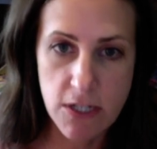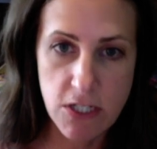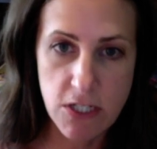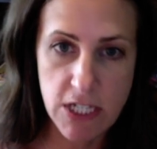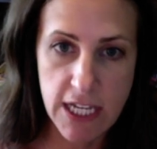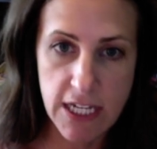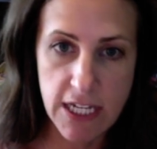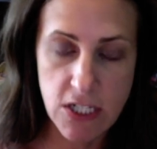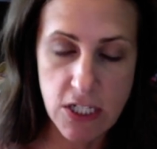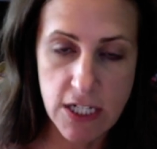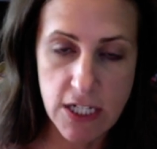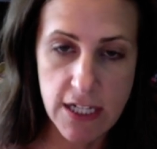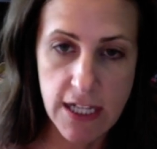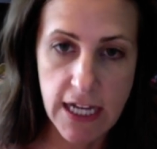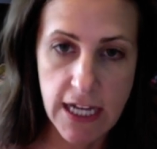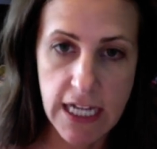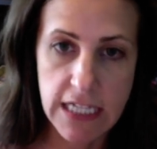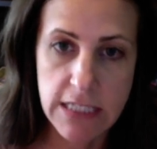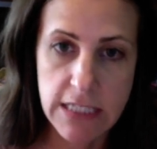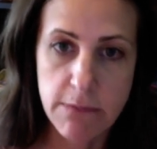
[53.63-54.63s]
education
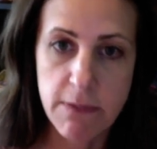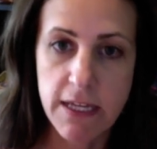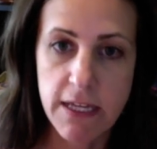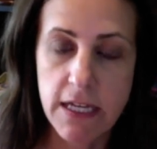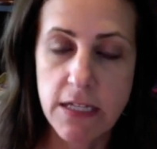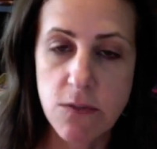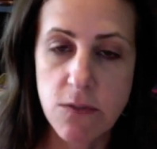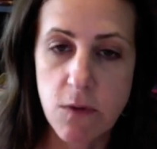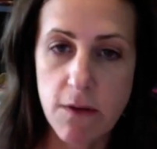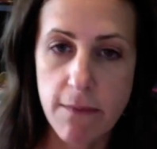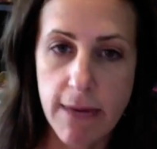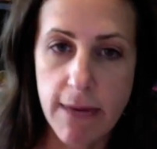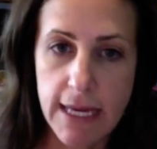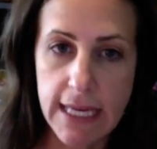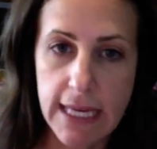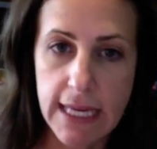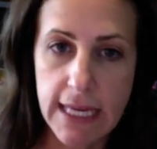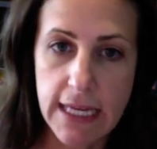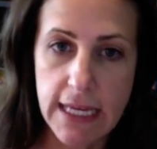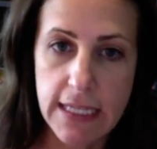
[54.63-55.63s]
clients because one of my
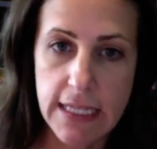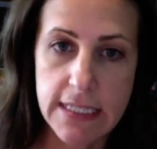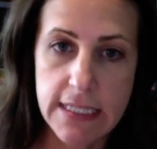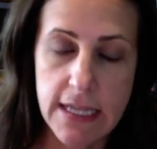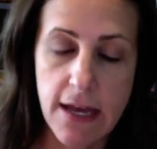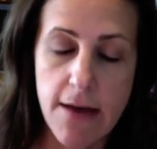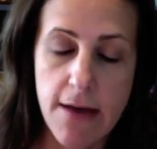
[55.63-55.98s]
kids